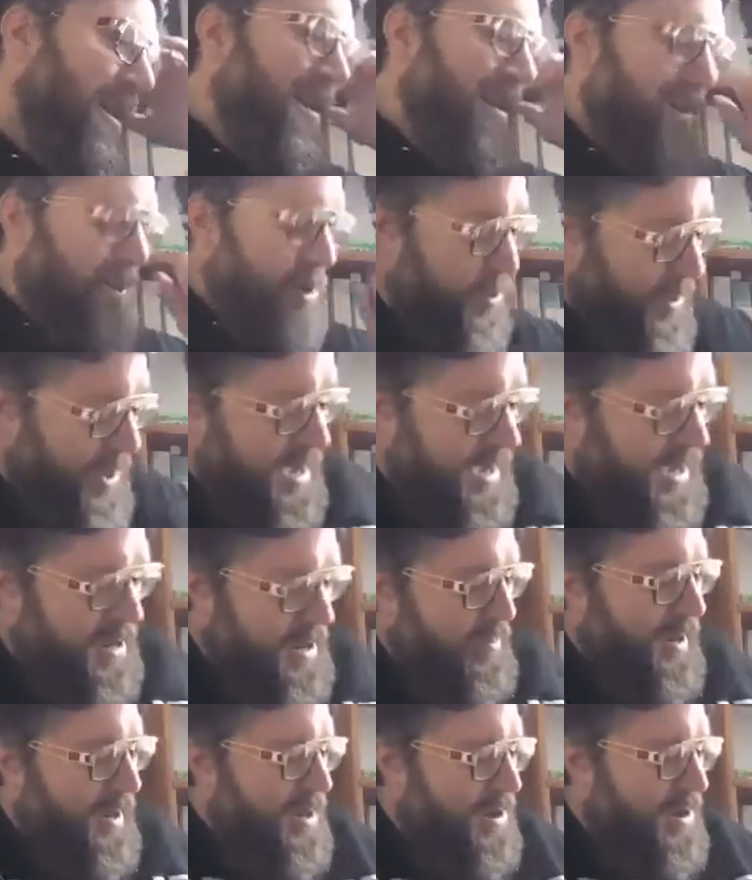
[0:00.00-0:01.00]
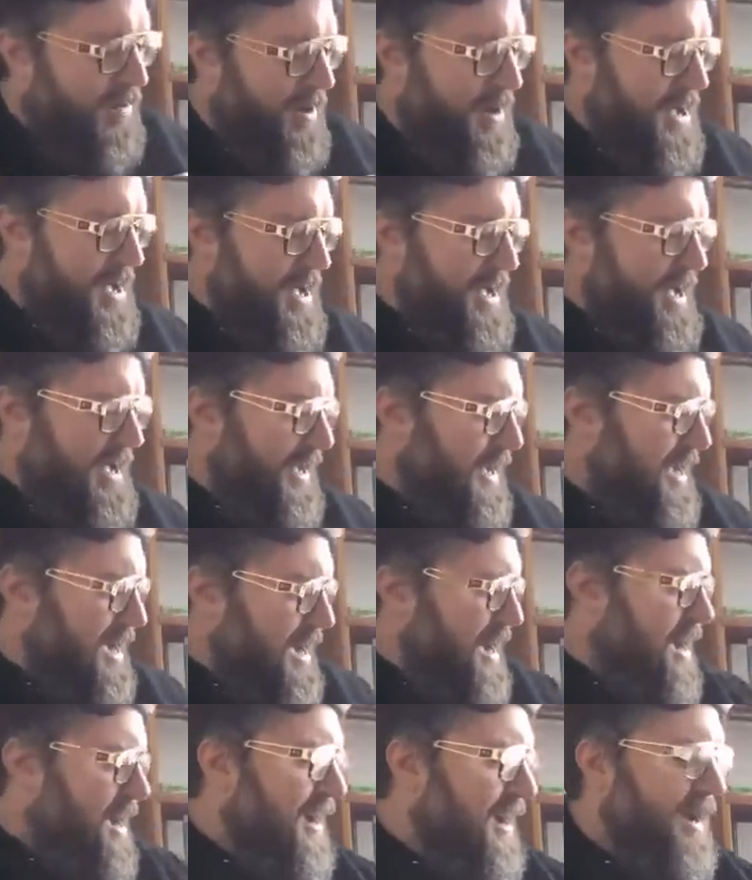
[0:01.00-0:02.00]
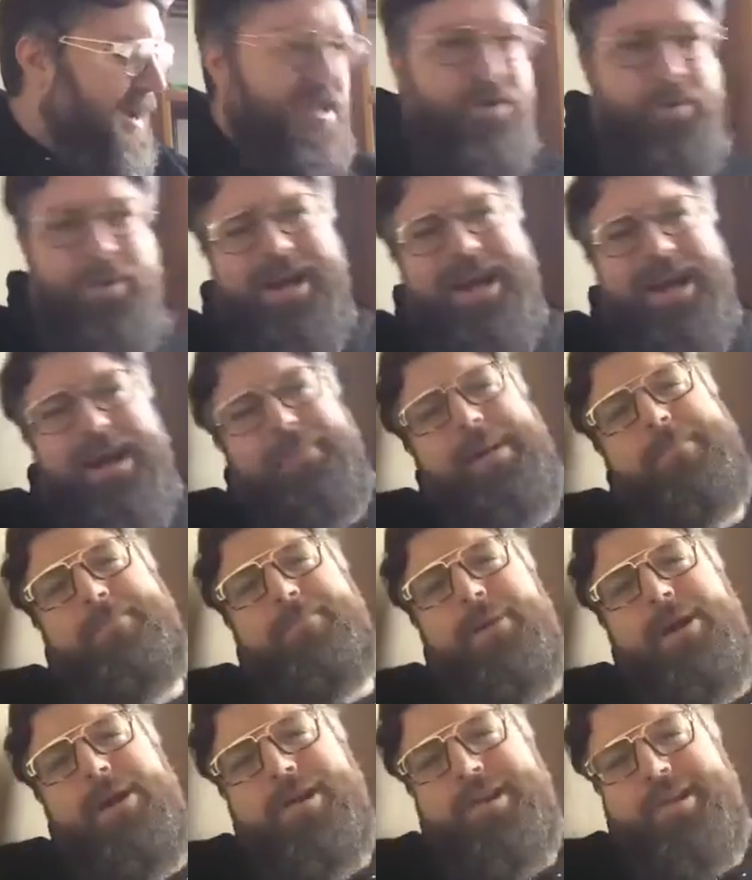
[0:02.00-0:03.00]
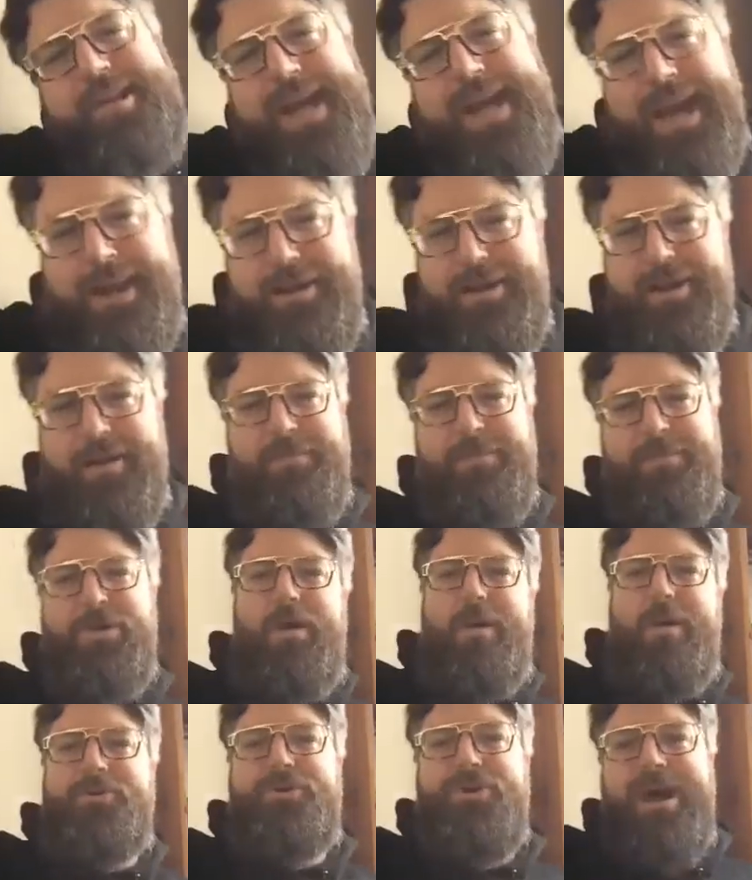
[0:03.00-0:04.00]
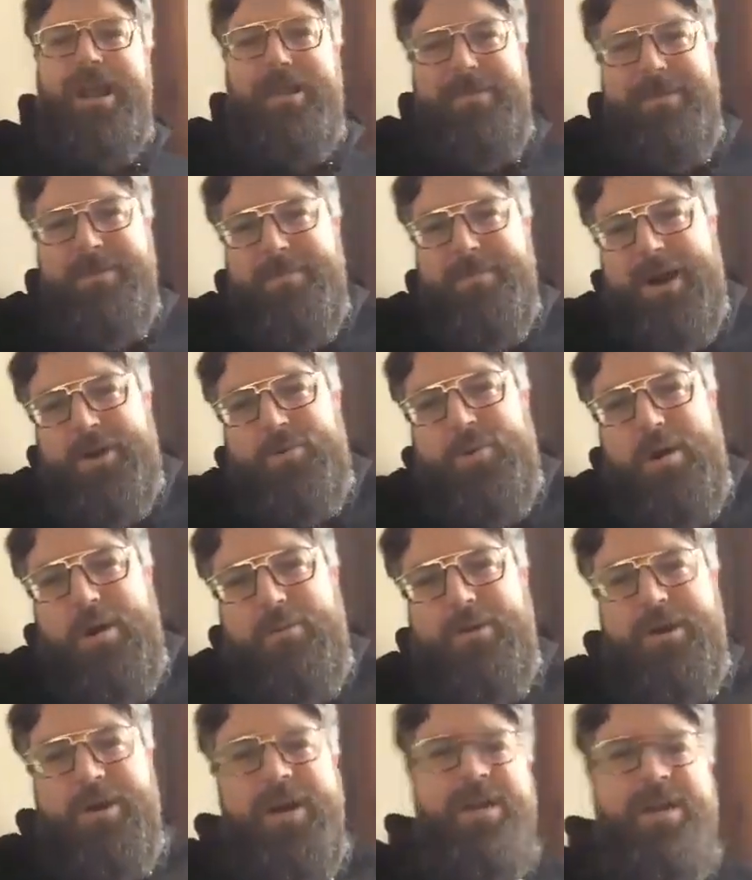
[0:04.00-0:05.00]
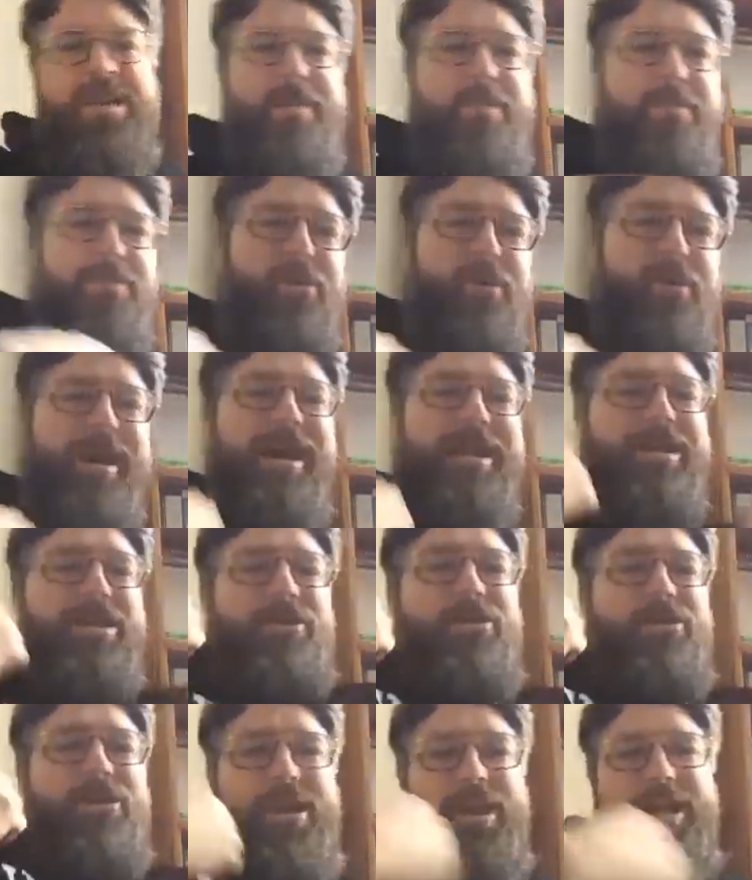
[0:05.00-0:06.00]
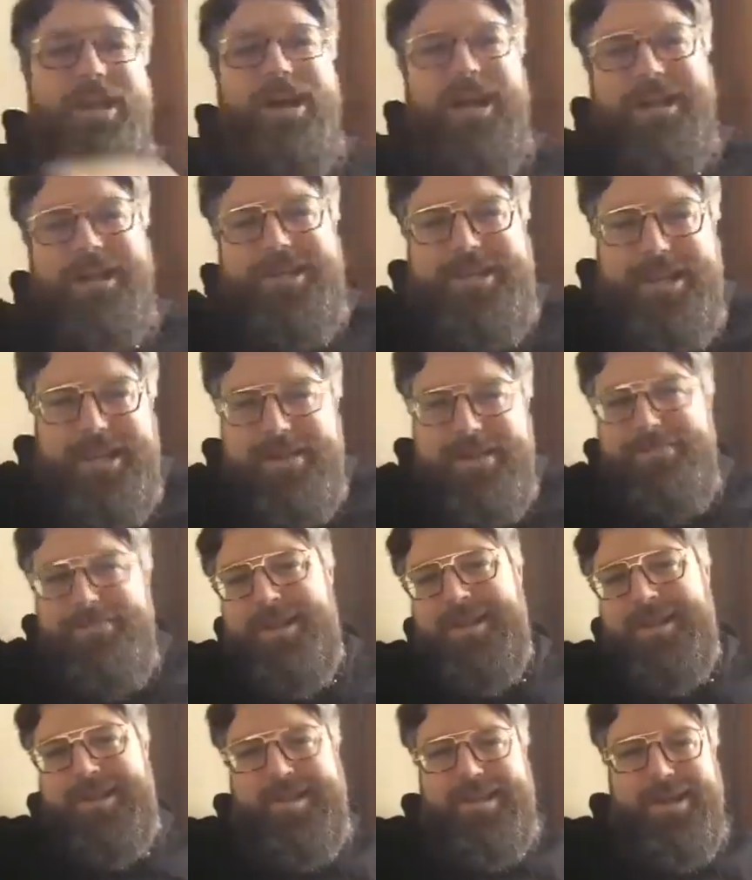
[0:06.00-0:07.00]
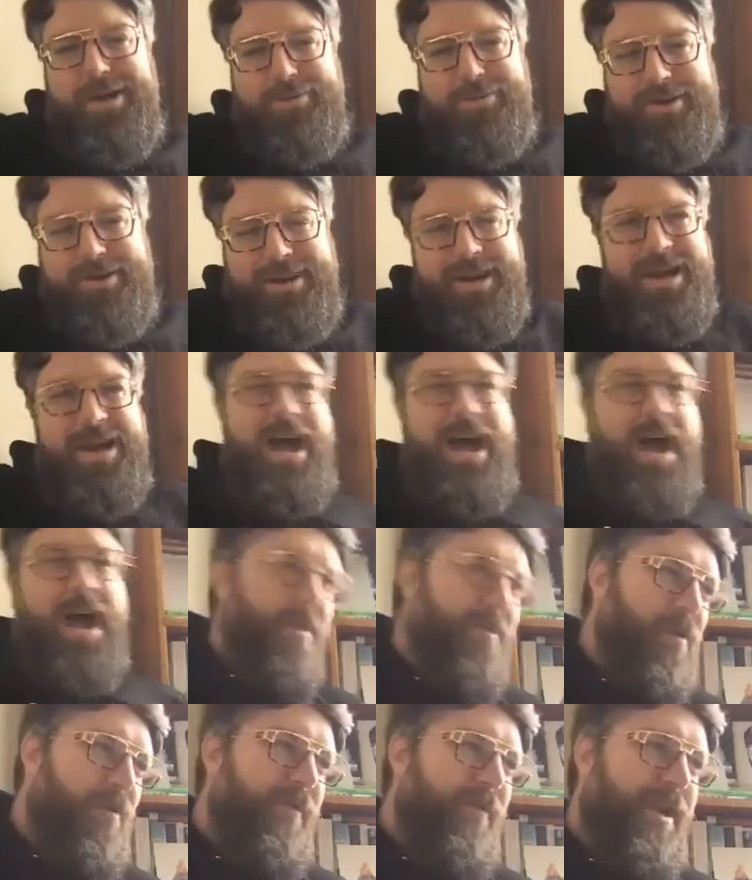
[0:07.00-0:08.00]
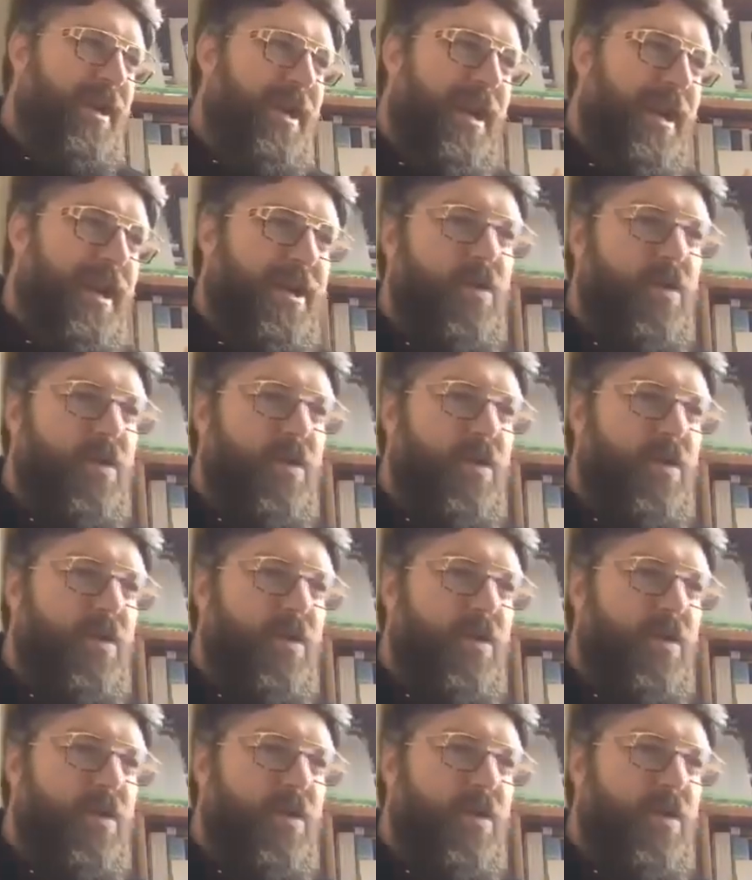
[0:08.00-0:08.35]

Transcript: Okay, here we go. I got my bar stacking up. No, I'm trying to meet my quota. Your boy got the hoodie on, chilly Minnesota. I'm over here.